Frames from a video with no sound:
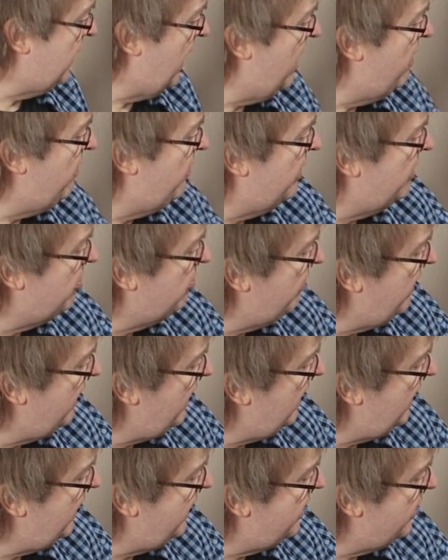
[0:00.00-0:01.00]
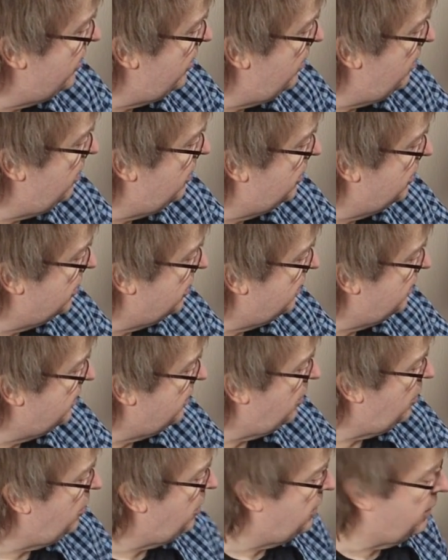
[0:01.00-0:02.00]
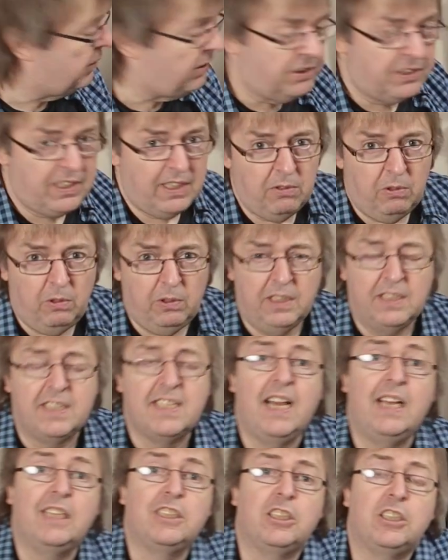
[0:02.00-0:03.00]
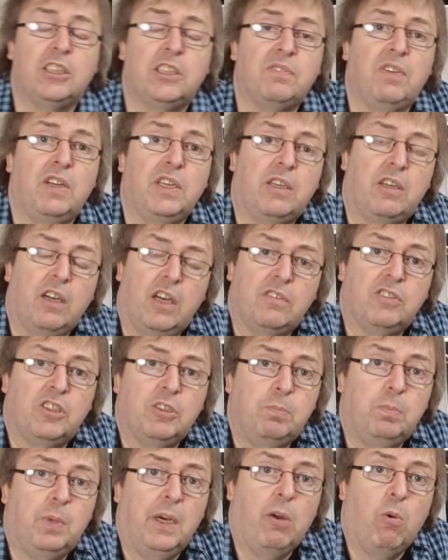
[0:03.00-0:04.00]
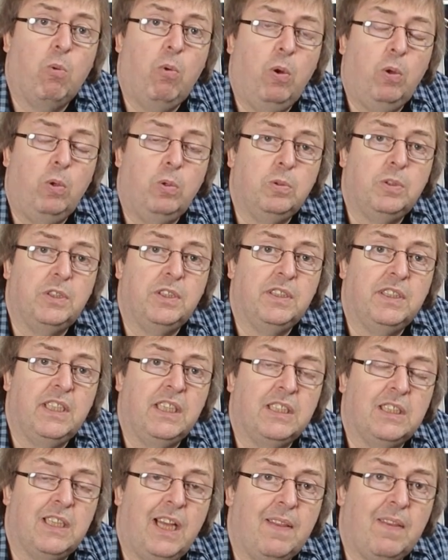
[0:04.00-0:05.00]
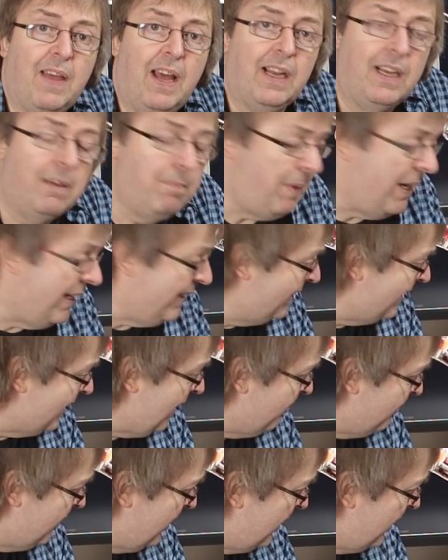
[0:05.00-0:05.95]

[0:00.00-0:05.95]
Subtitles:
ever really do sort of all the tests, photographs of brick walls and things like that. I've got better stuff